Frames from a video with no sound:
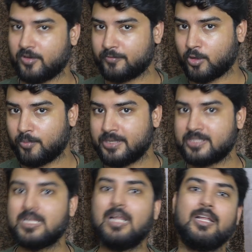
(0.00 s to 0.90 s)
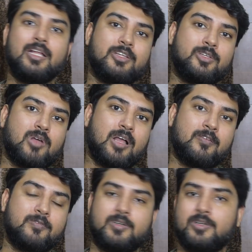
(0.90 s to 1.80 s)
you have topics you
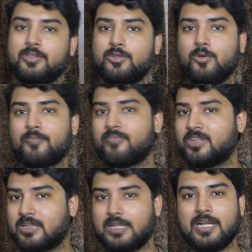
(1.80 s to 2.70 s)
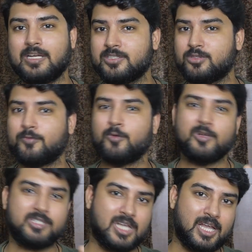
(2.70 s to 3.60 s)
have uh, you know layers of
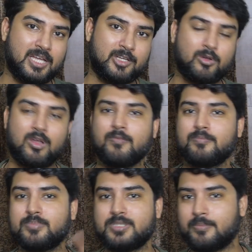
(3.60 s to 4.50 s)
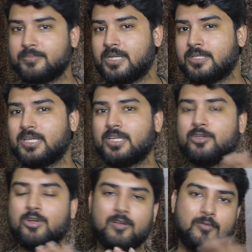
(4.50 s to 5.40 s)
osi you have subnetting
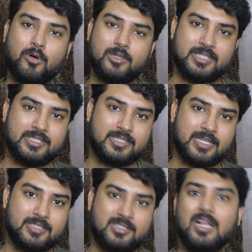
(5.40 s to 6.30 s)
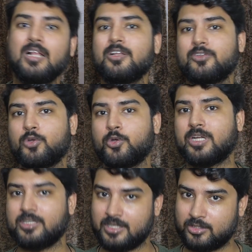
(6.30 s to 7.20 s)
you have all these things so you
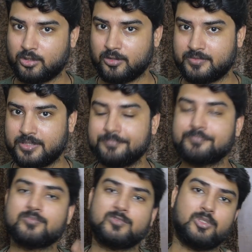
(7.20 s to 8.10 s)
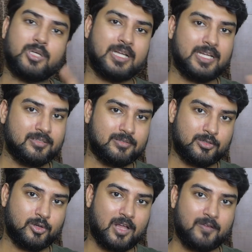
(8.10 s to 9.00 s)
can learn all of them so again
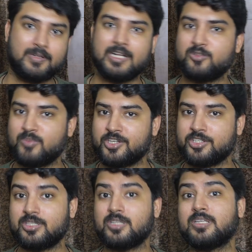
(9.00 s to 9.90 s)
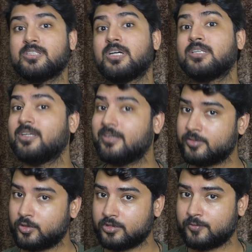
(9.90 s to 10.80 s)
you have Gate Smashers and there's other
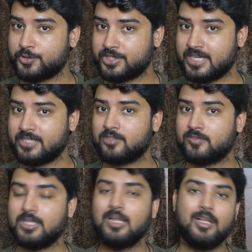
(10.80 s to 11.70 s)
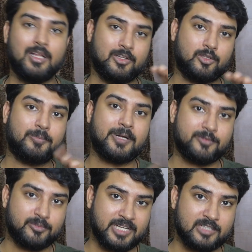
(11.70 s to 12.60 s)
resources for cn as well so apart
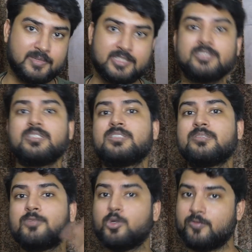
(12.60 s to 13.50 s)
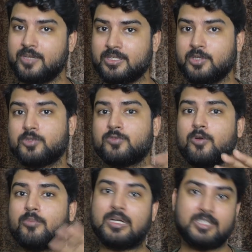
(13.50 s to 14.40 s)
from Gate Smashers there's some good videos
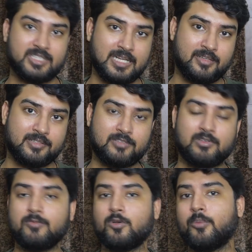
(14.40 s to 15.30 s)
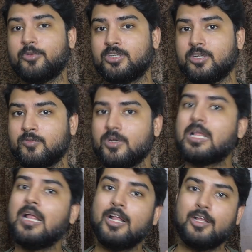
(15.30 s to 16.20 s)
from other channels as well for computer network
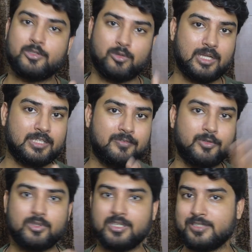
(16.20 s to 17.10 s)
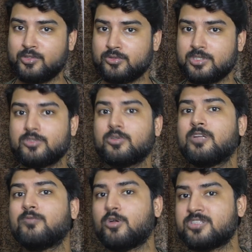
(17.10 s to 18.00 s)
so i'll give you the resources you
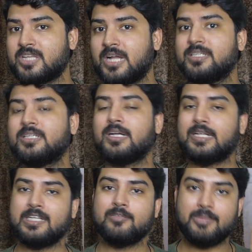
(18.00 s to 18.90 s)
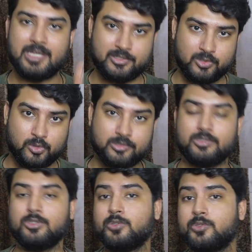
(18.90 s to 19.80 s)
can watch that and again make notes
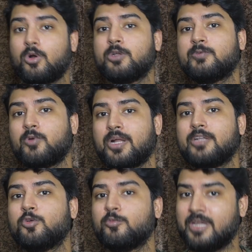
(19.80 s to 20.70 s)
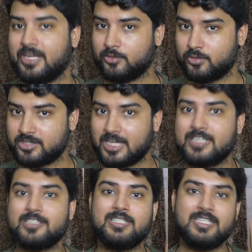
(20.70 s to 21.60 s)
do not forget to make notes
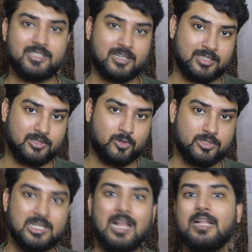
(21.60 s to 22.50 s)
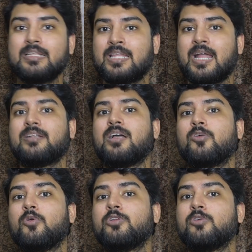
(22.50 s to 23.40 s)
guys these are the notes that are
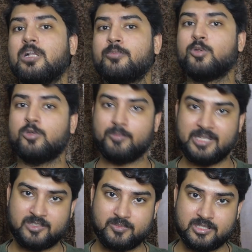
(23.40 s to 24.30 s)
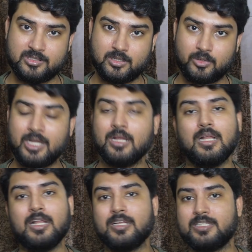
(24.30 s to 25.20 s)
going to help you in your placements. Okay.
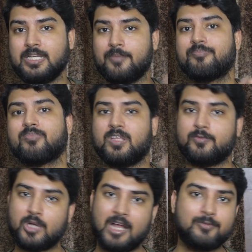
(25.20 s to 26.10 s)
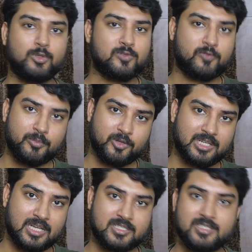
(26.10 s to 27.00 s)
See, if you have notes from your
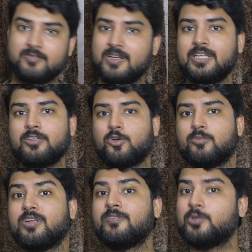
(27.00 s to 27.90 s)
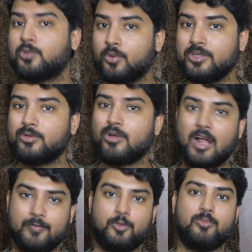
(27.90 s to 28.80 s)
classes, well and good. But if you don't, you
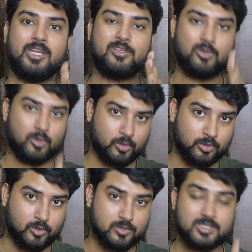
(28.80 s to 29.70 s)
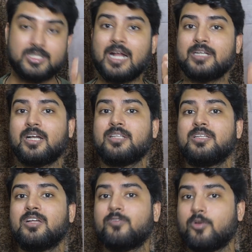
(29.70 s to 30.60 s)
have to make your own notes that are
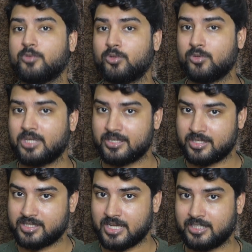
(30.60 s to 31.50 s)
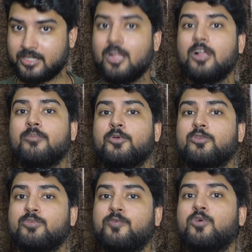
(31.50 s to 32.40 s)
there from your own understanding.
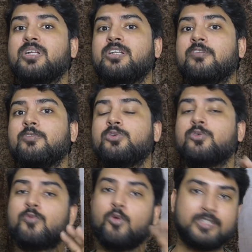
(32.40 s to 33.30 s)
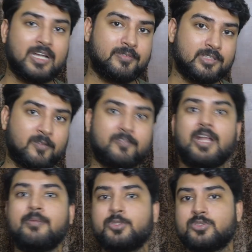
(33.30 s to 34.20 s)
Because before the interview, you won't have enough
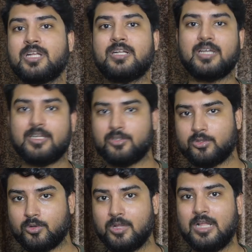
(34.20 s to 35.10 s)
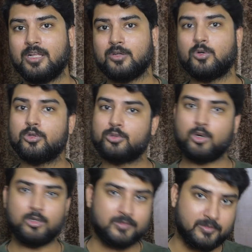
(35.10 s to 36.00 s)
time to sit and, you know, go through
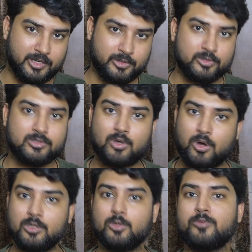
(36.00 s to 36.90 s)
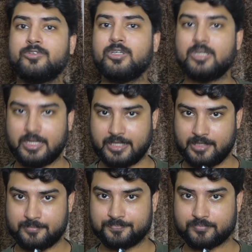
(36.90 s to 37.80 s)
all of the videos all over again.